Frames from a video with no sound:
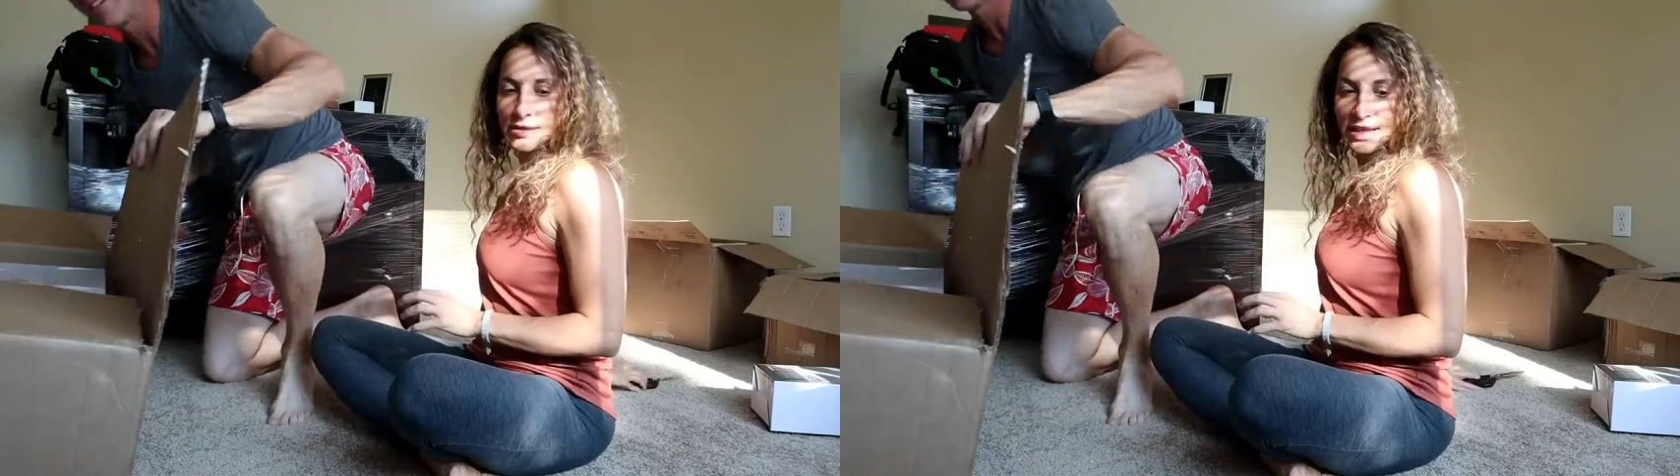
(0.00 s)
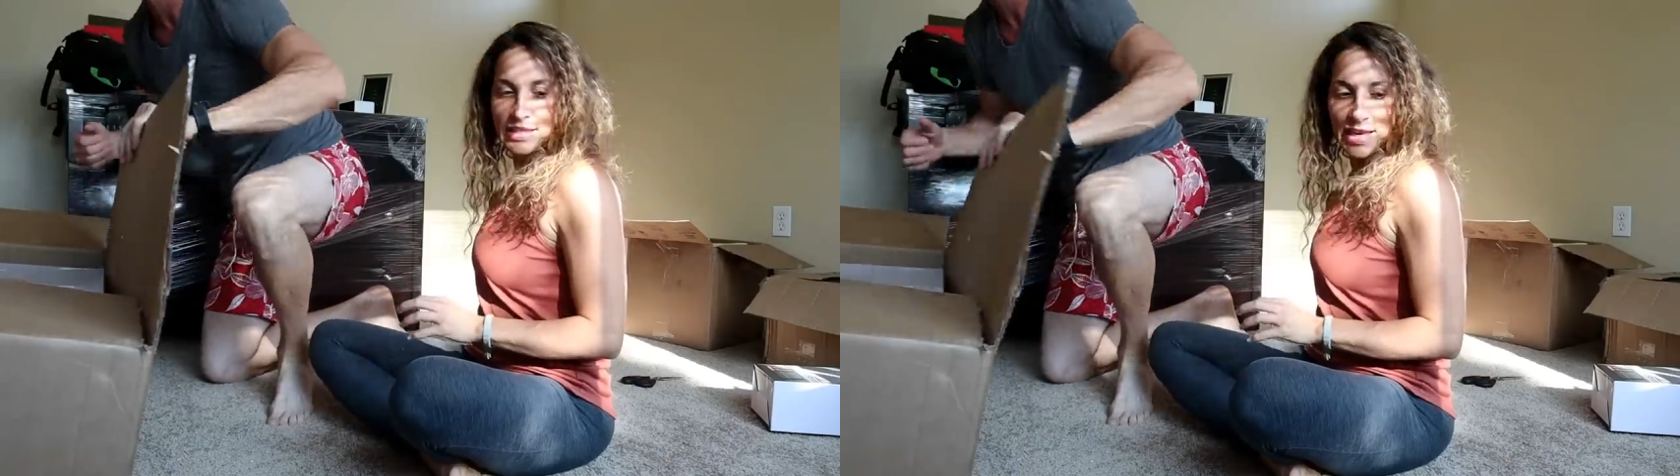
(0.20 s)
it
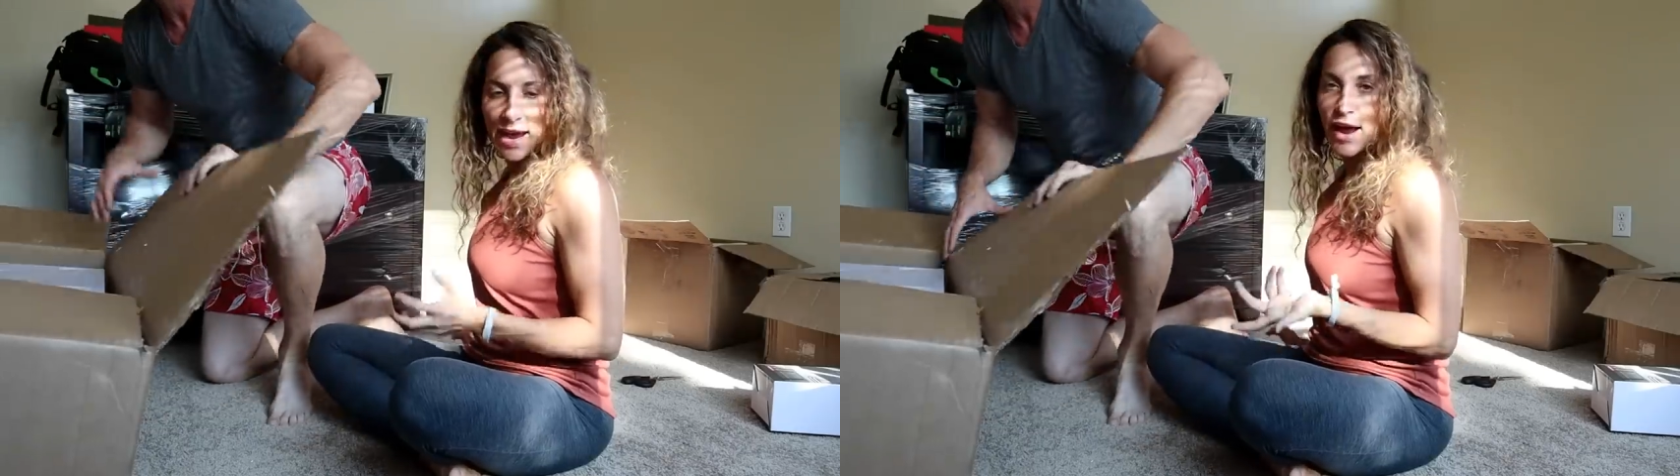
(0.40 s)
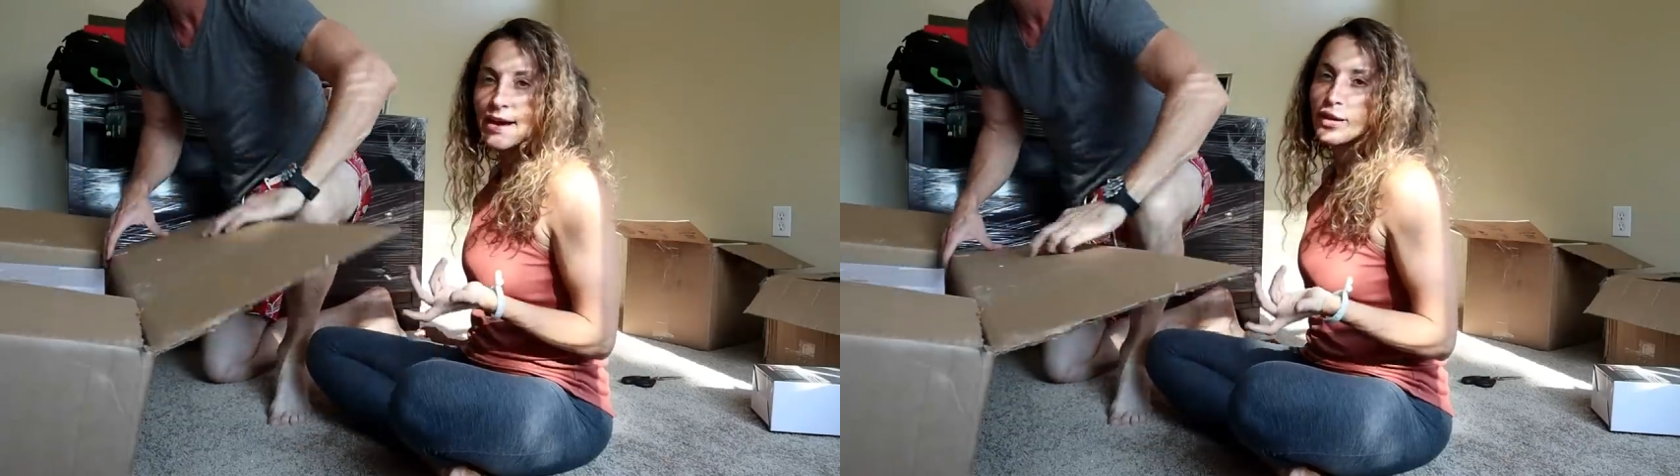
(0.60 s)
was like, ta
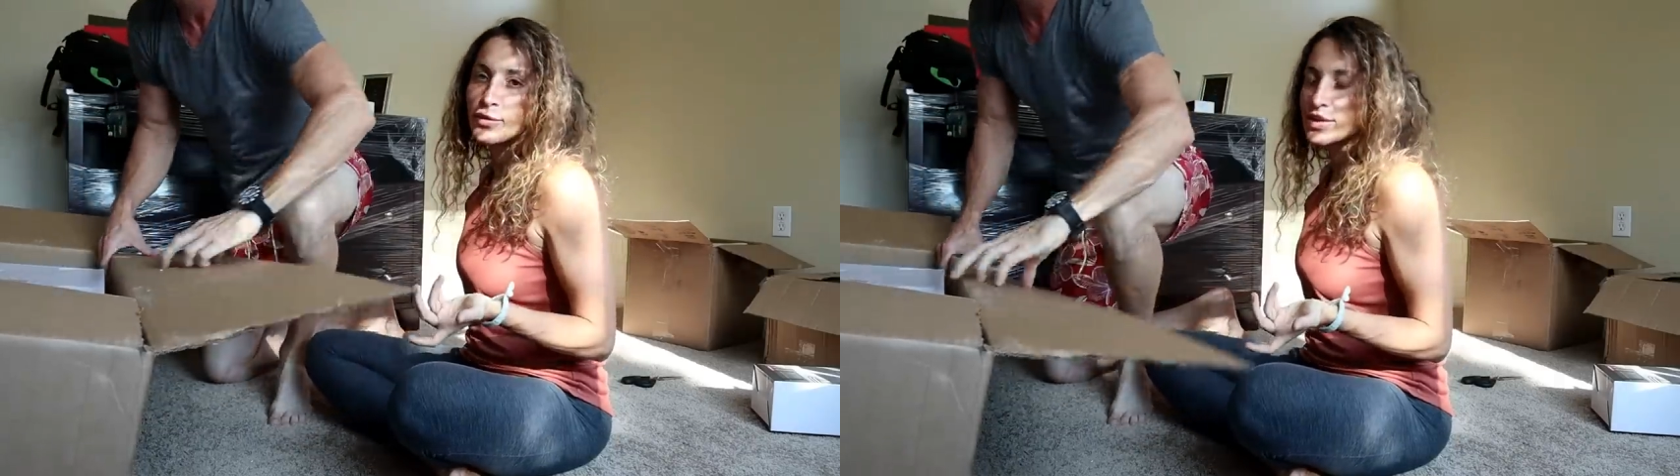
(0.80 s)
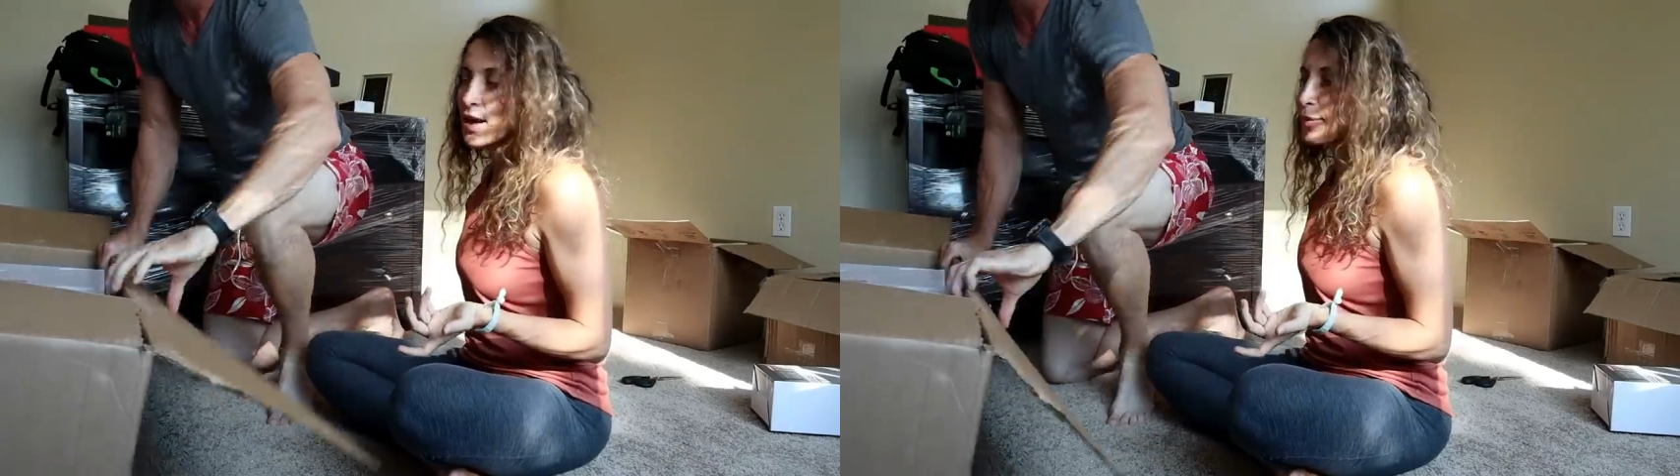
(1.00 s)
I know it's not,